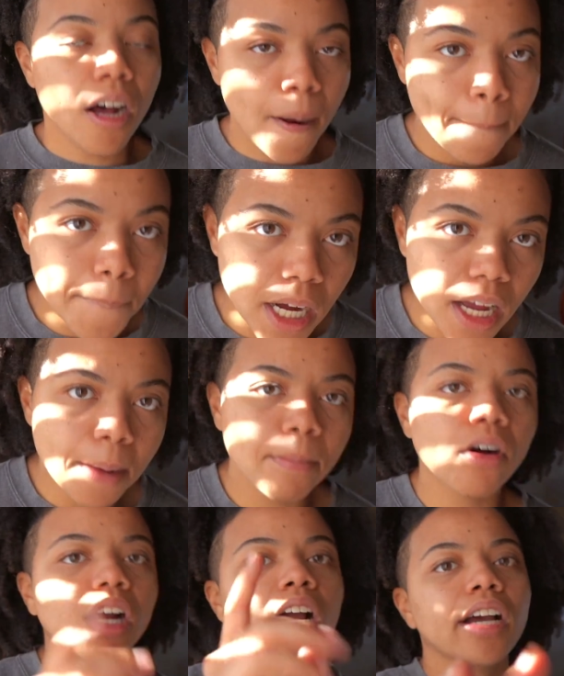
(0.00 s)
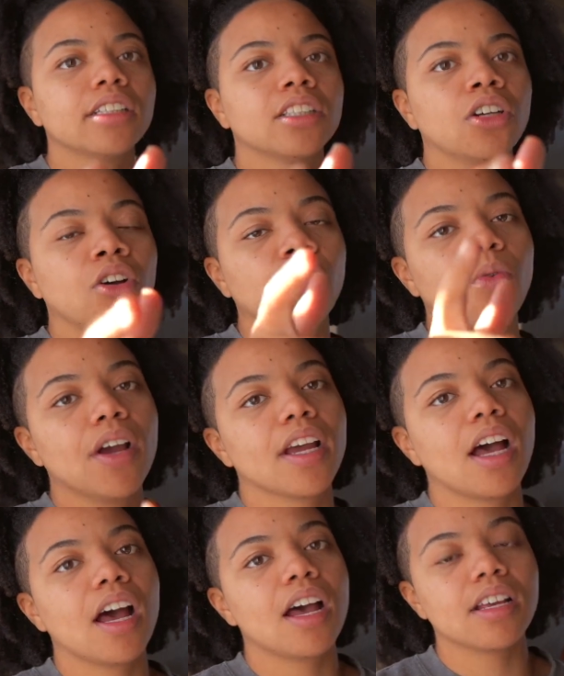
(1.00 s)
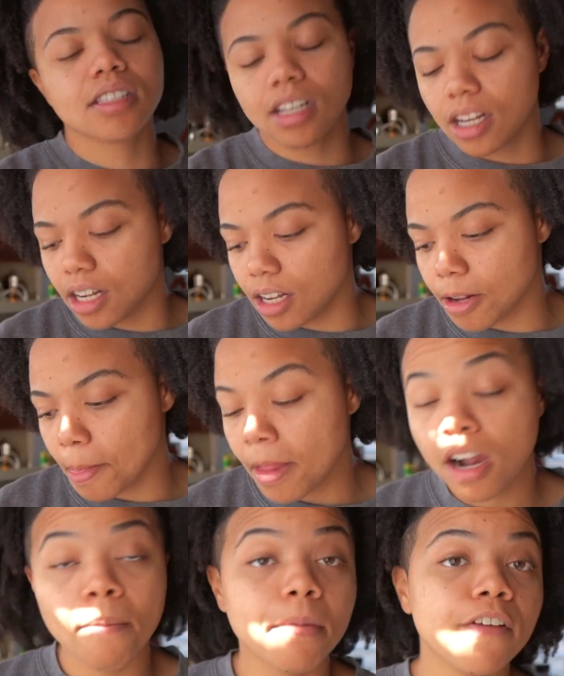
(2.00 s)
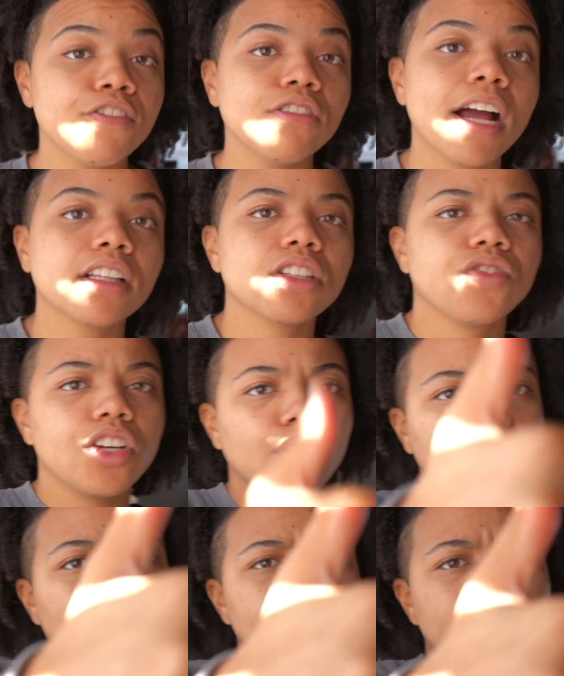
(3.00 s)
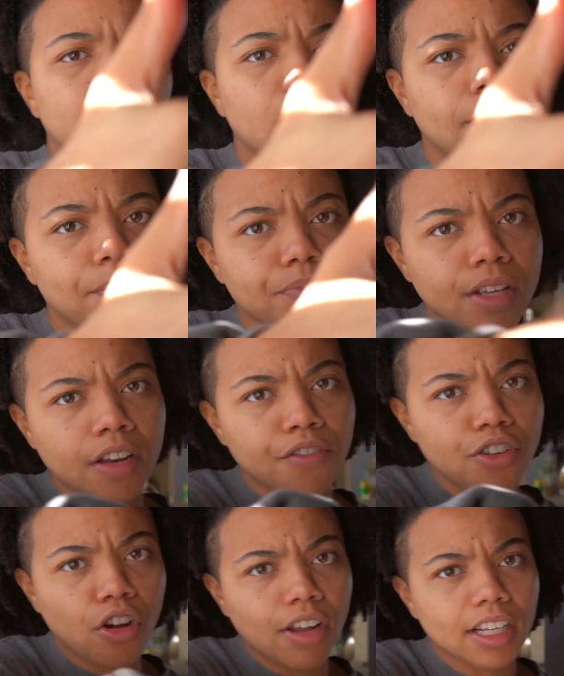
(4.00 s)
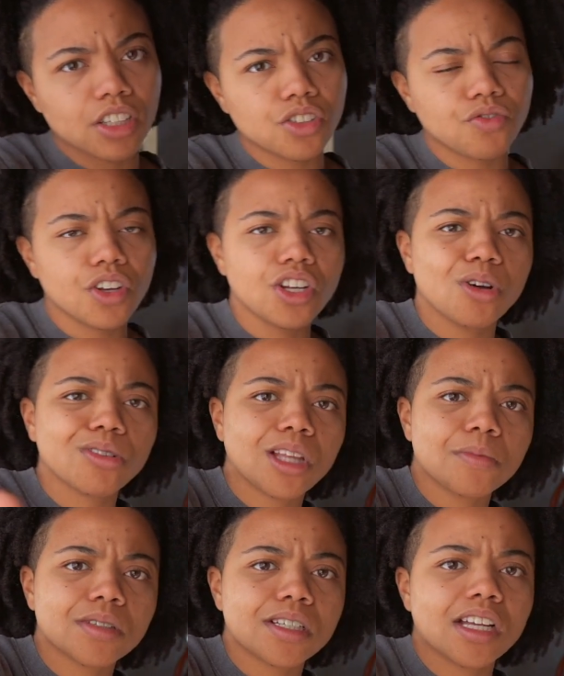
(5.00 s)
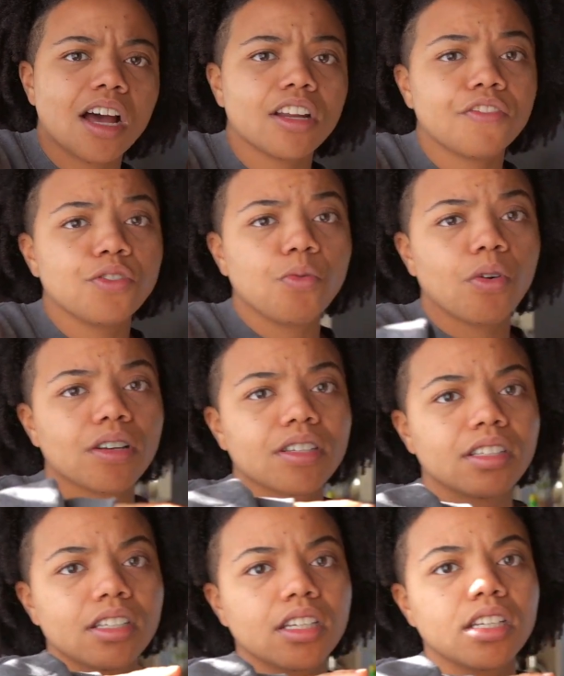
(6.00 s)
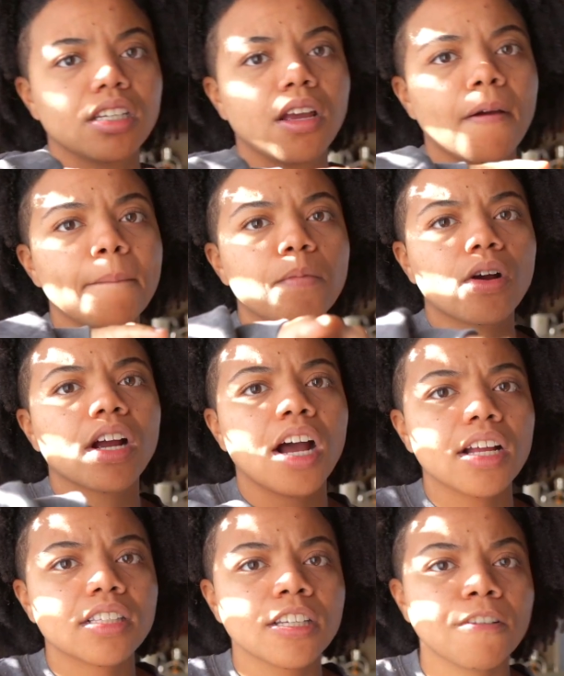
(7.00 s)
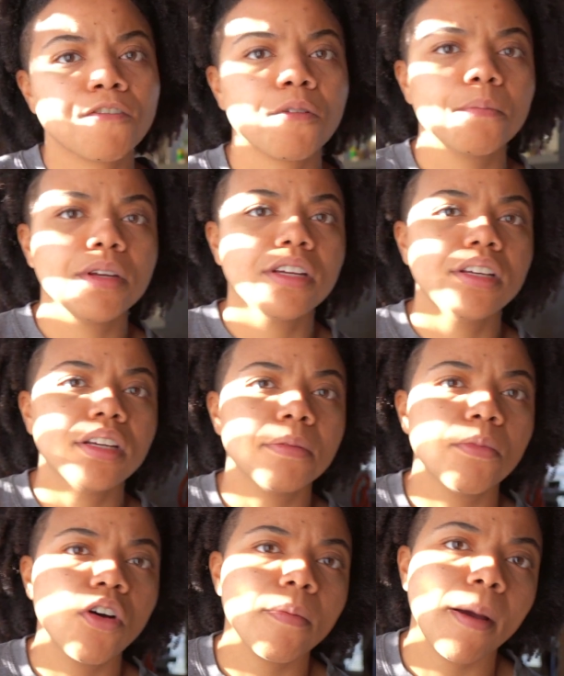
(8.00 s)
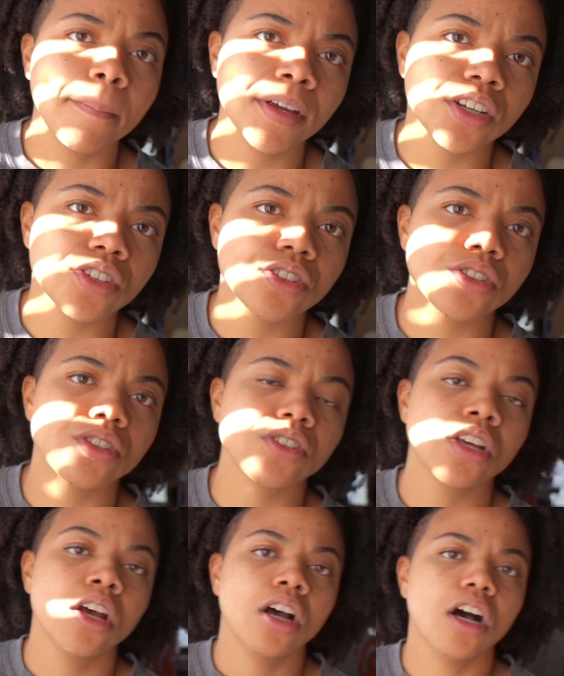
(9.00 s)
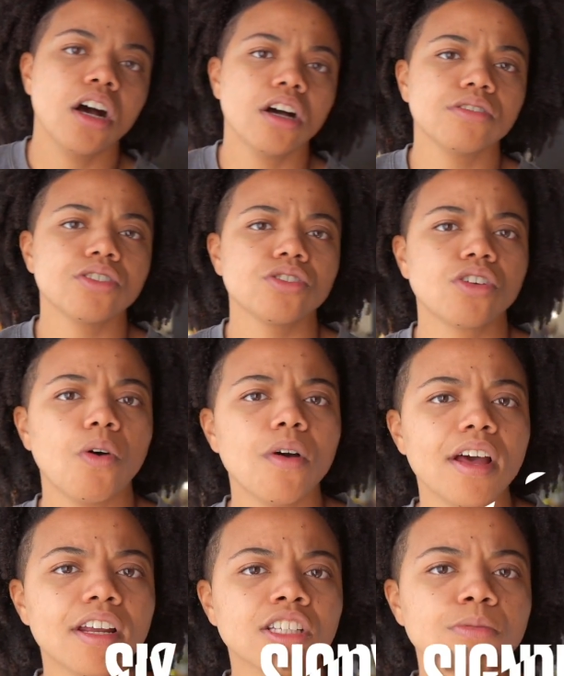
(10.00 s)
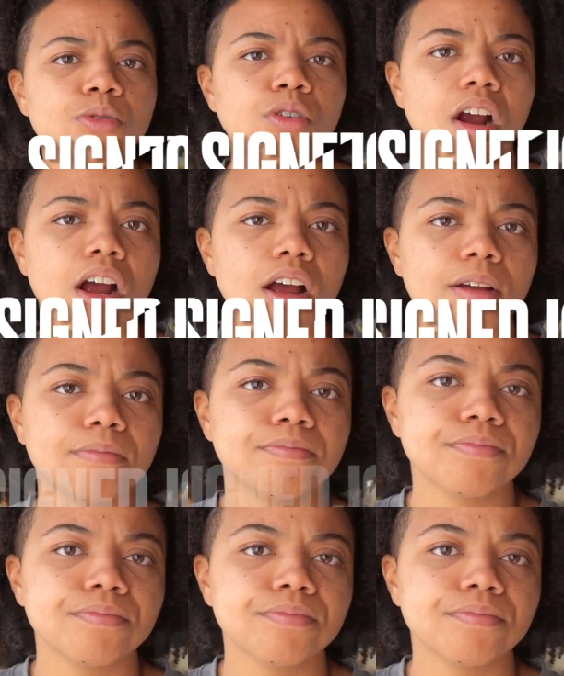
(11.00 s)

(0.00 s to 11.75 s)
But more content on the way, guys. But if you like this video, thumbs it up, and if you don't like this video, thumbs it down. If you want to see more content from me and more of my pictures, just go ahead and subscribe.